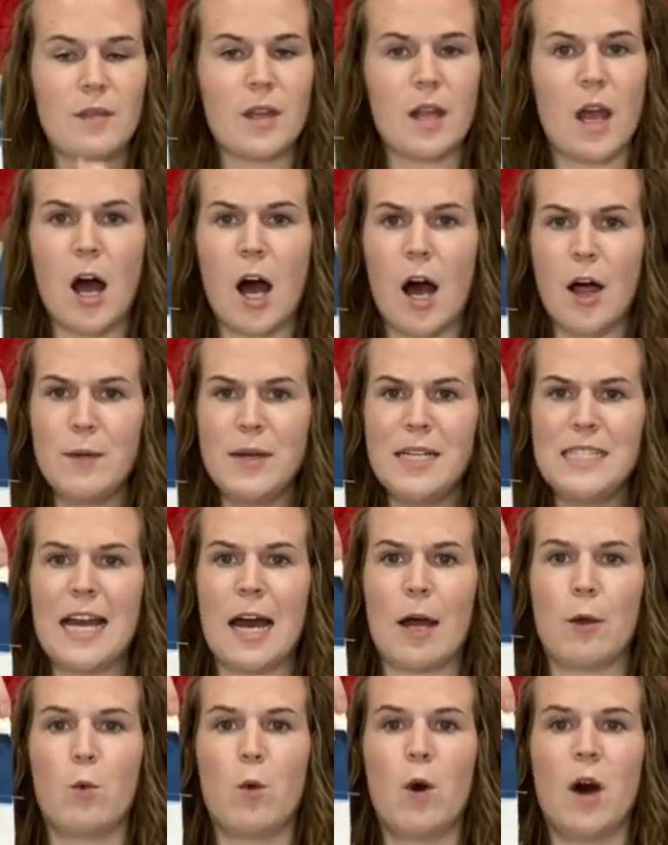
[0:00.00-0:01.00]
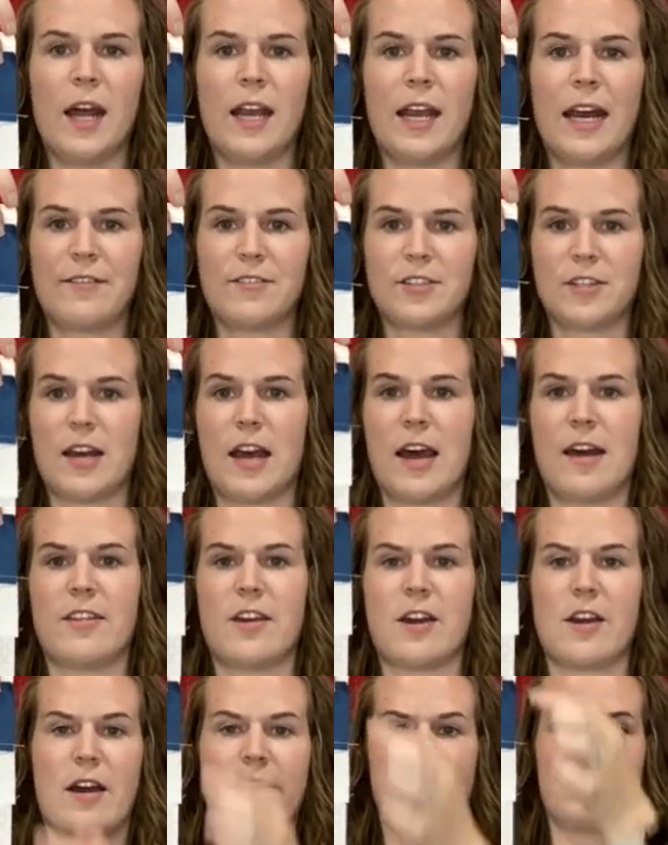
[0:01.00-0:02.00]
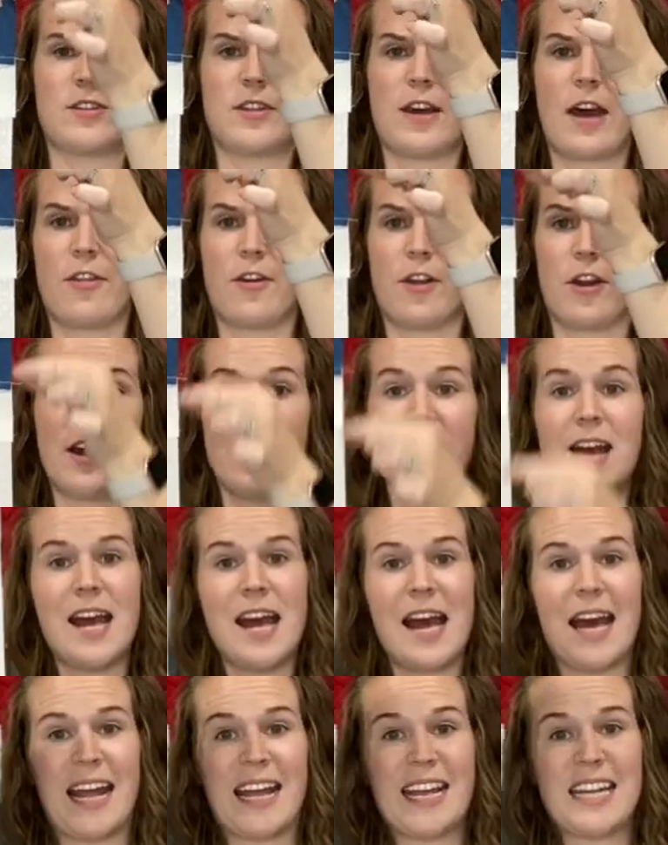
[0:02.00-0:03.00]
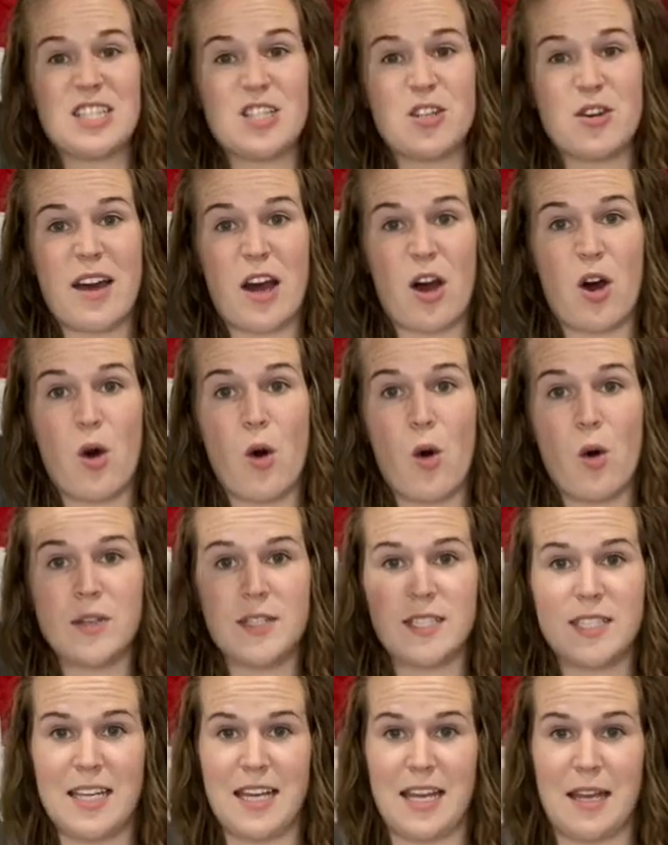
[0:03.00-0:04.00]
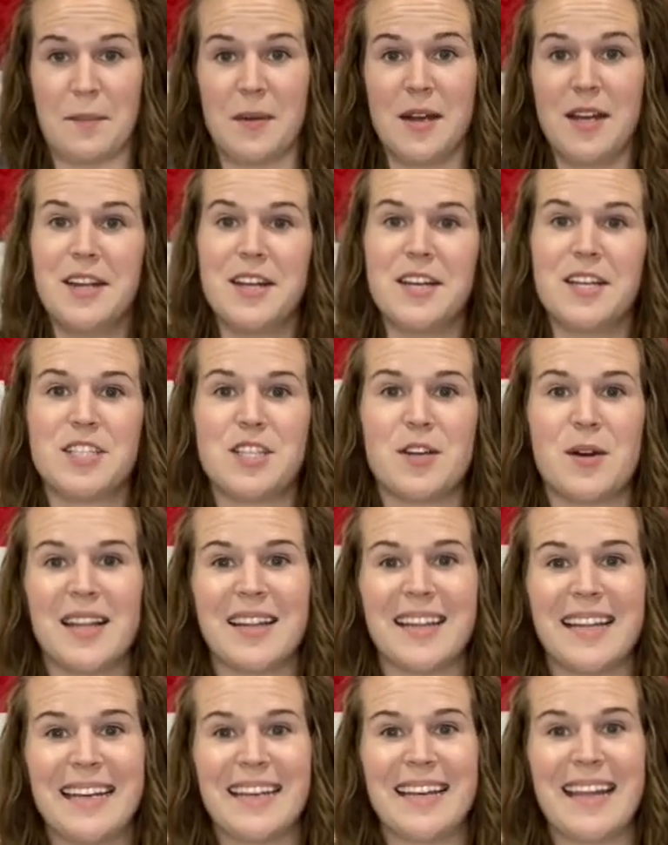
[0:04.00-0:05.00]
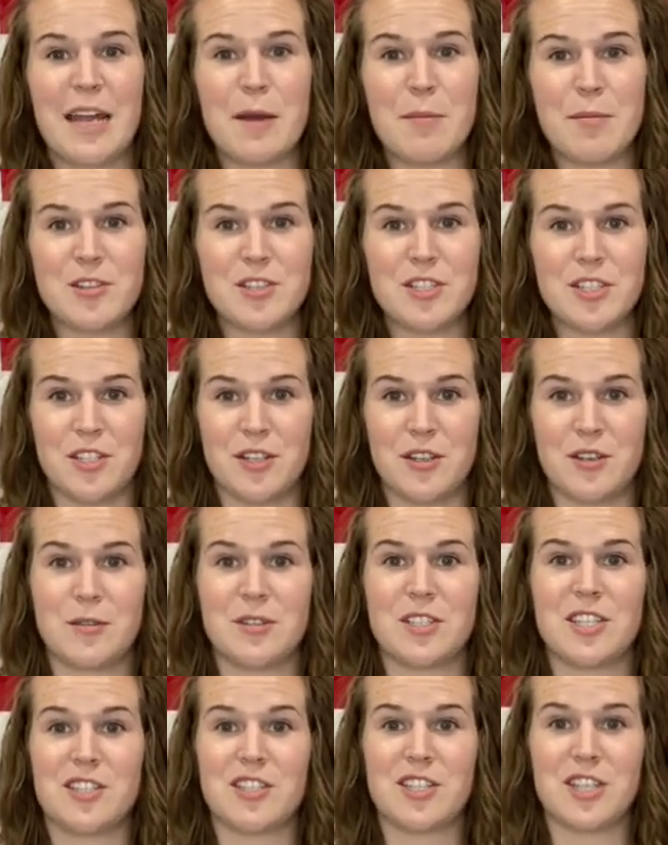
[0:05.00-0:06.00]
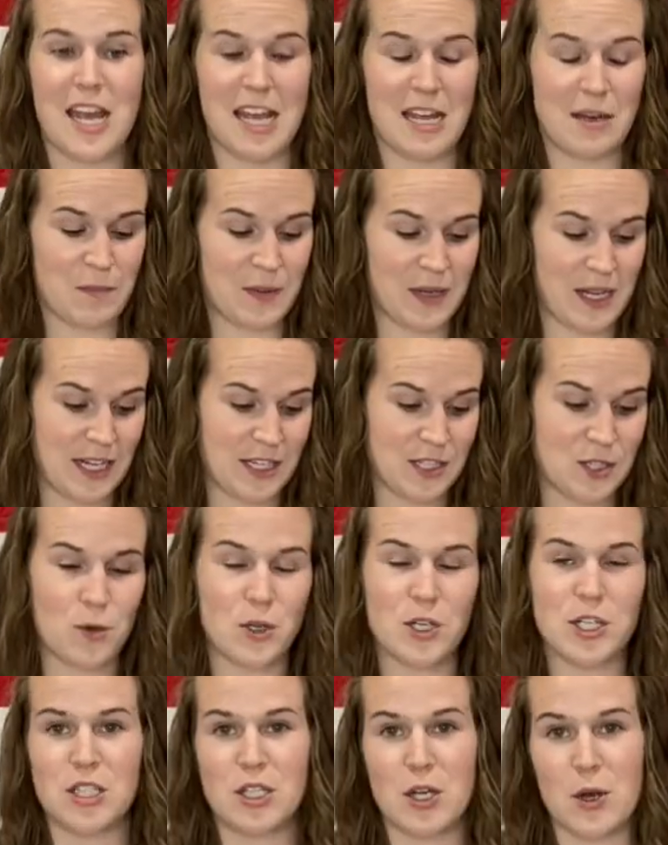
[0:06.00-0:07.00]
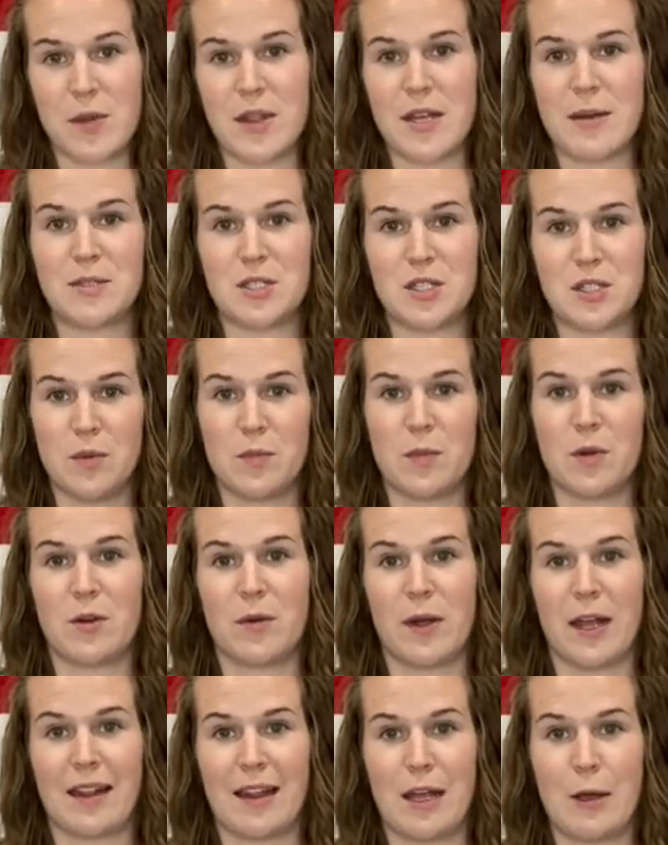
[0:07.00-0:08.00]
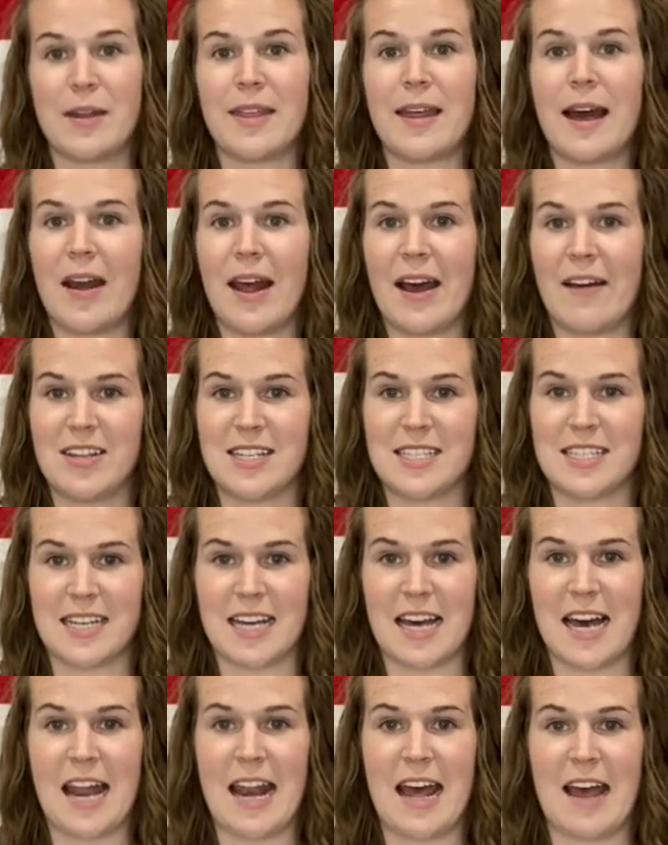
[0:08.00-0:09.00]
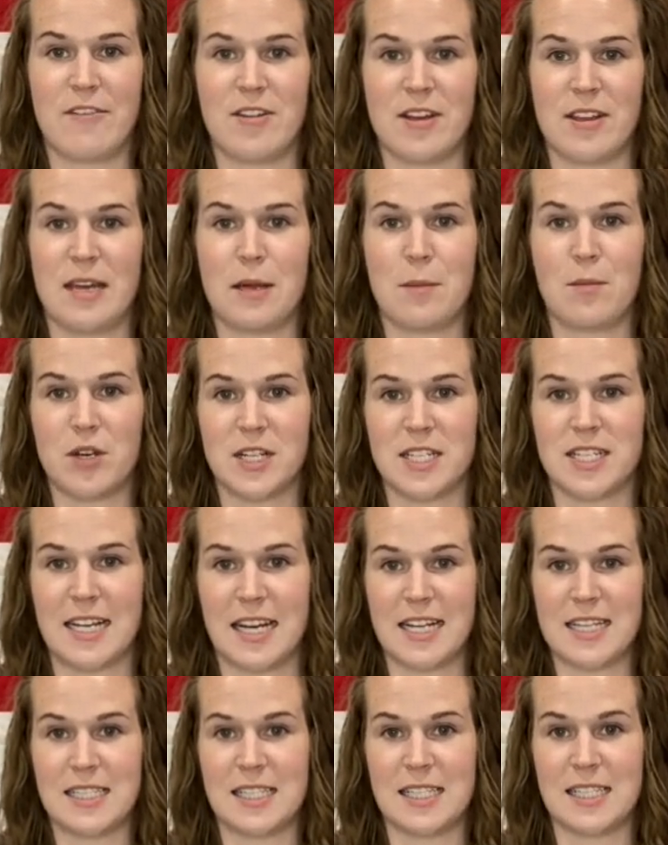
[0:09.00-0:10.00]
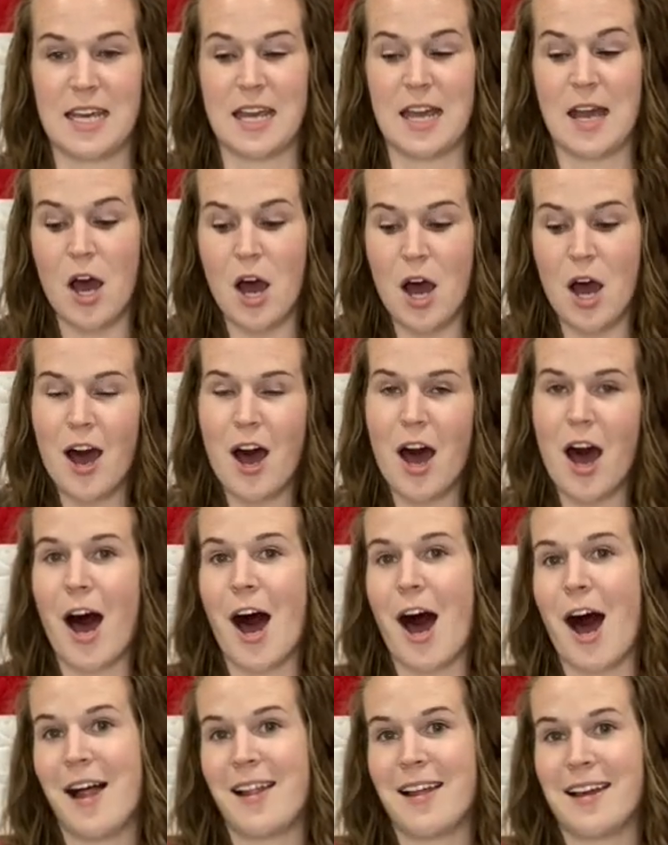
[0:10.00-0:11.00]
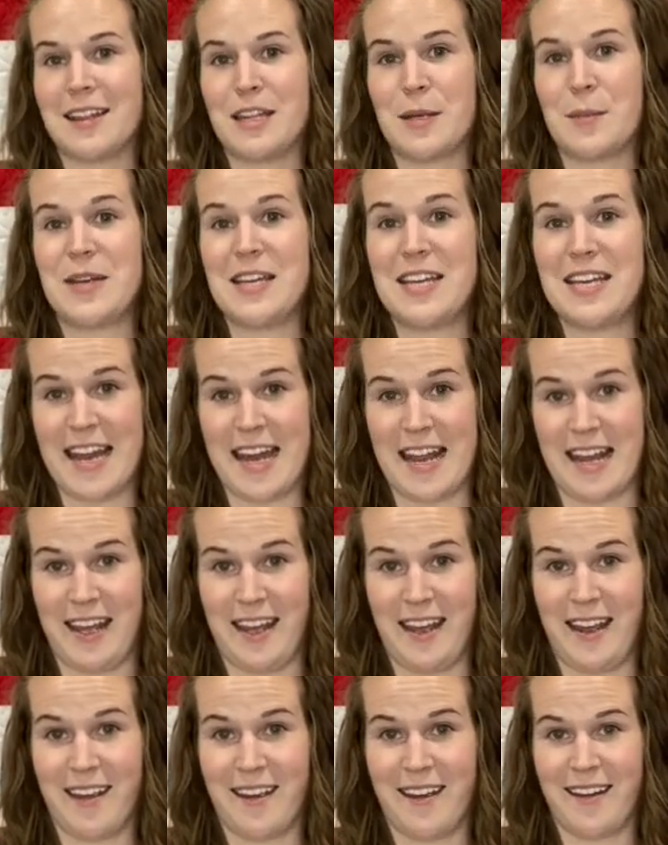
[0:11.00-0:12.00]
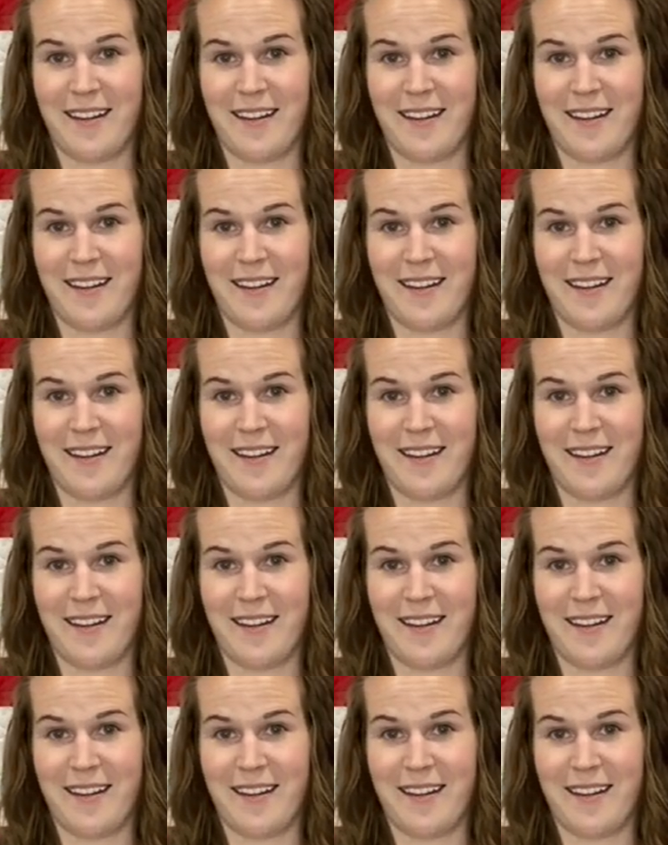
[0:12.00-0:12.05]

all the way down, one after the other, and I can sew that whole seam. So it enables you to chain piece or sew them super quickly without having to cut everything precisely all at the beginning.